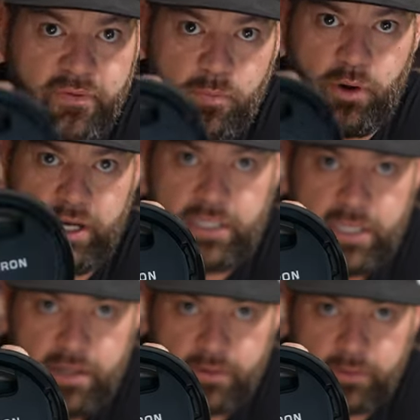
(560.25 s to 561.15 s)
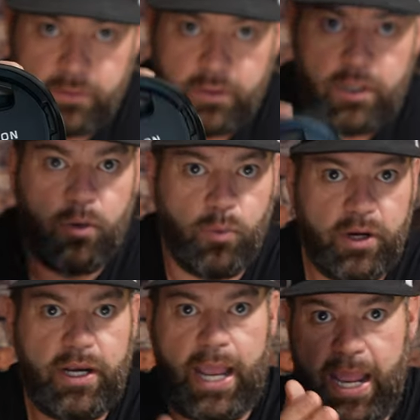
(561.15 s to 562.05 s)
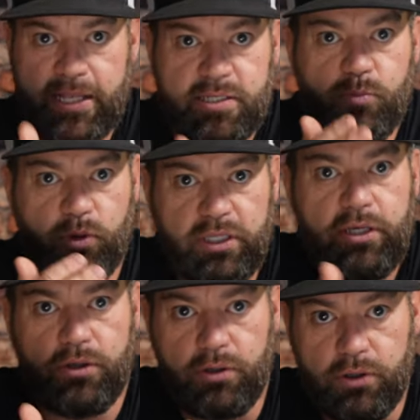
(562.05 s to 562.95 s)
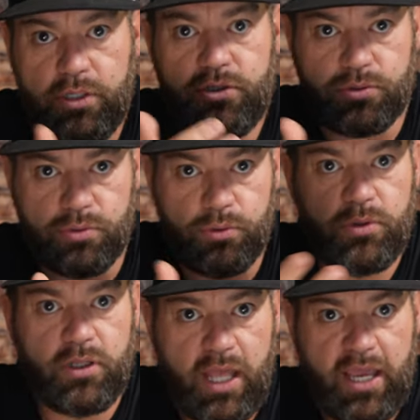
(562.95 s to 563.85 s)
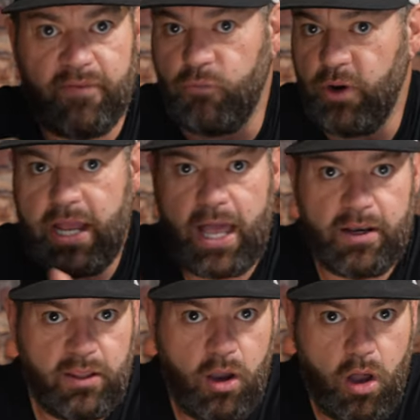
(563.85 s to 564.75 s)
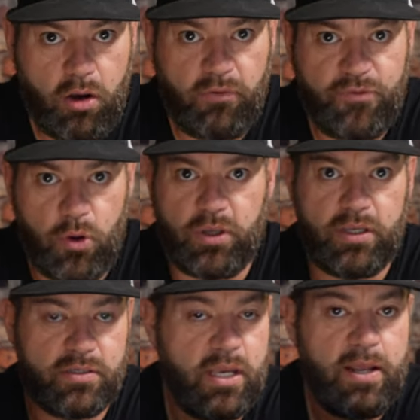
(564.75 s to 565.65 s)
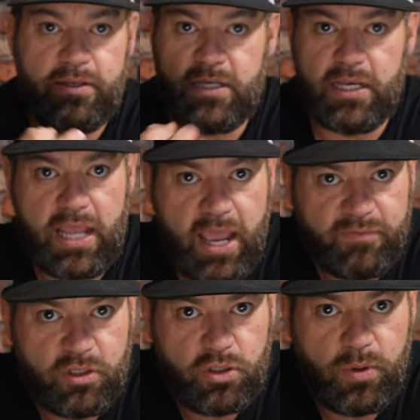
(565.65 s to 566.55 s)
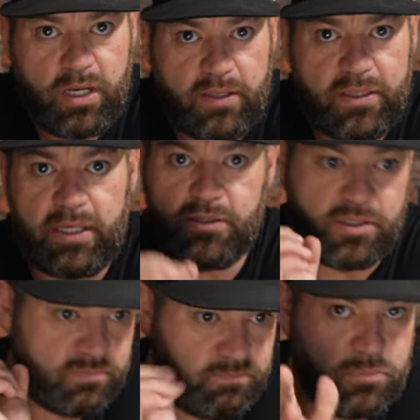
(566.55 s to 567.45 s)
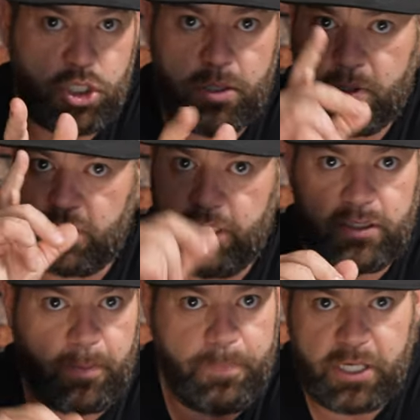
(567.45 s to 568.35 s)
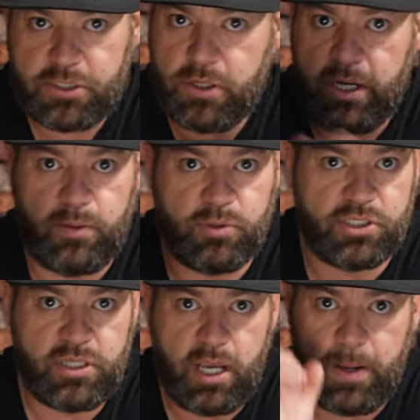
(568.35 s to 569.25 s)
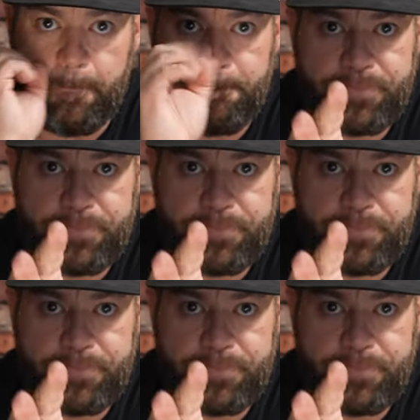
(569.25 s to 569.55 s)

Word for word: them right here, where it had some really good true to life right out of the autofocus. Didn't have to do anything, just click the picture and it was done, and